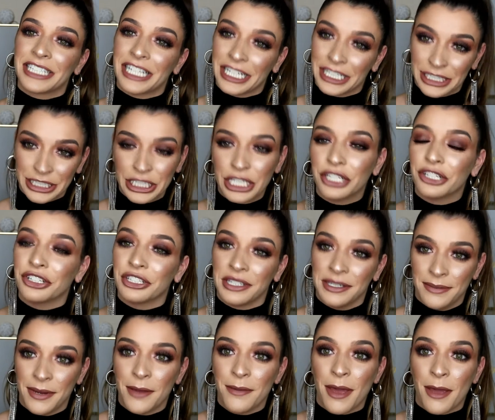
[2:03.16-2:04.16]
Like literally
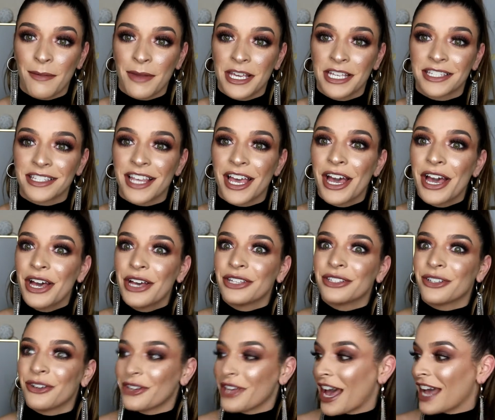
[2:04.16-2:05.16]
my babies.
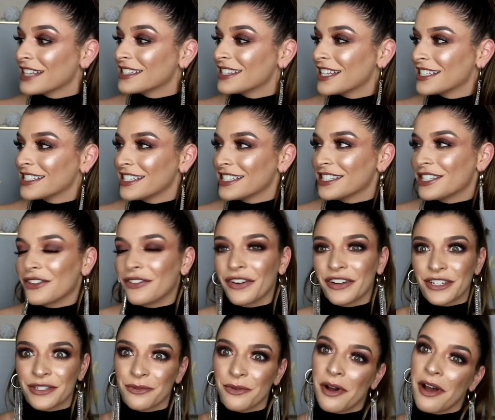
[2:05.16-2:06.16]
So yes, this is the
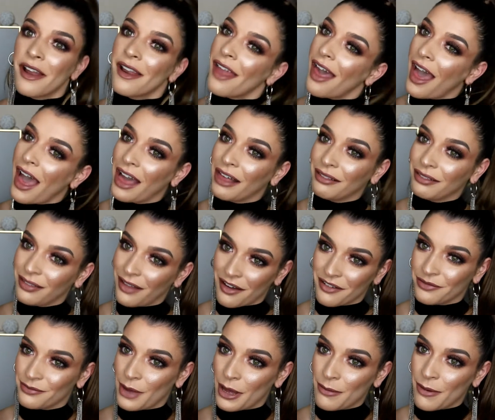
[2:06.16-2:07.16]
first one. I
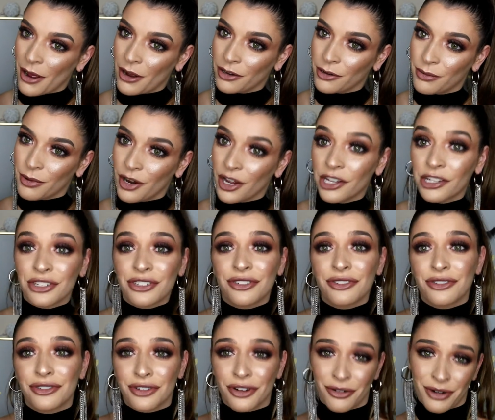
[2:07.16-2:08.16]
love my powder brush.
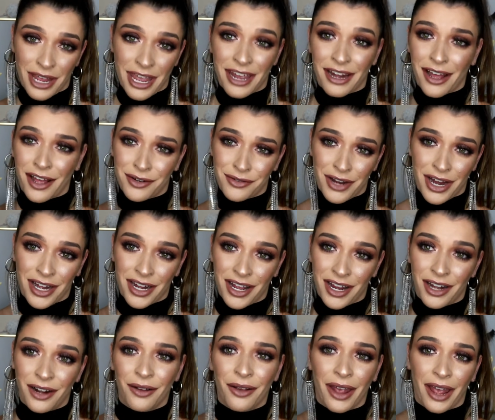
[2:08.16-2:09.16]
Don't hate on Rite
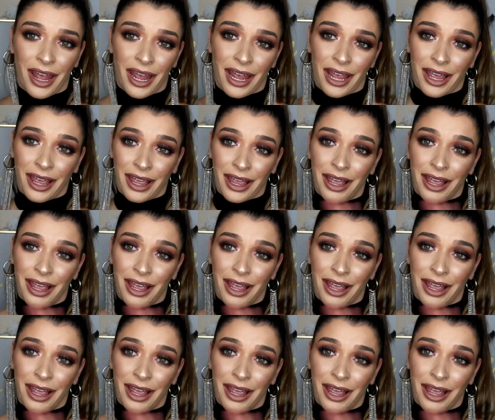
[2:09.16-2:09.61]
Aid, okay?